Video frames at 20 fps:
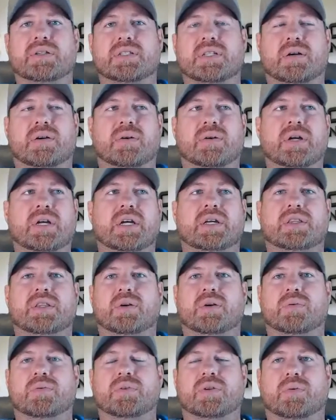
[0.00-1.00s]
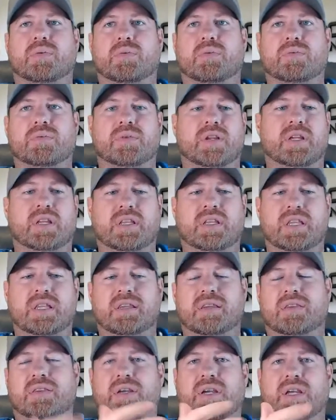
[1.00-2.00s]
Now,
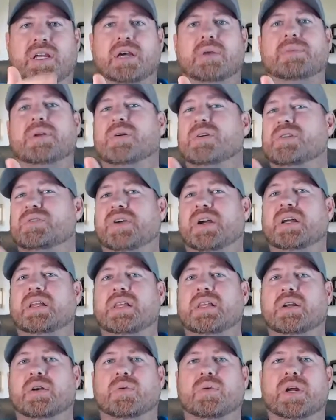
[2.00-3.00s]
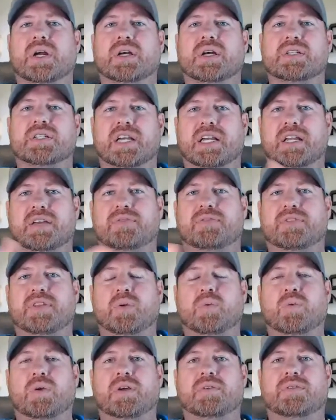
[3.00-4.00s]
to him, there was very little risk. And if
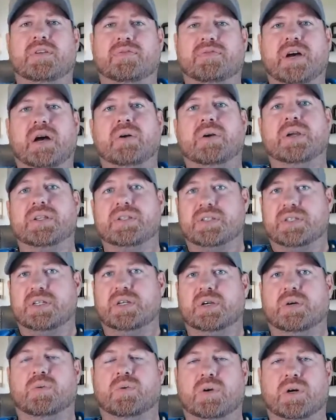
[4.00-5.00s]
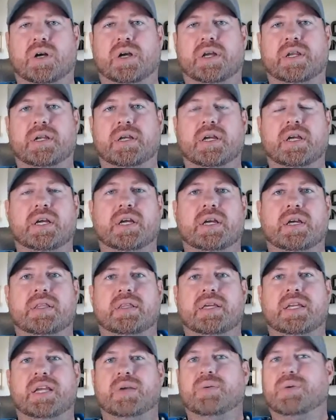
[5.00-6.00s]
the Falcons still won,
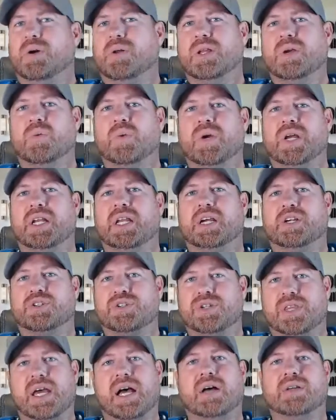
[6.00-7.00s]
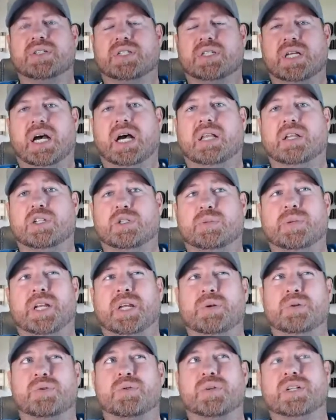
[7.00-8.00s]
then he would only win an extra $1,000, but he
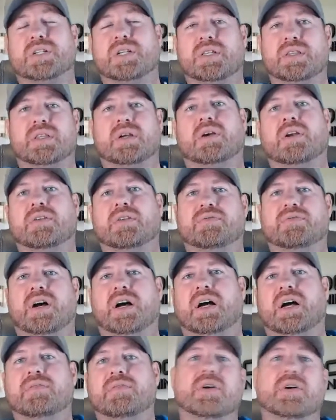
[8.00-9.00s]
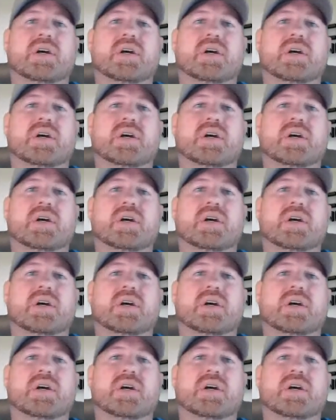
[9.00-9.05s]
was risking 35.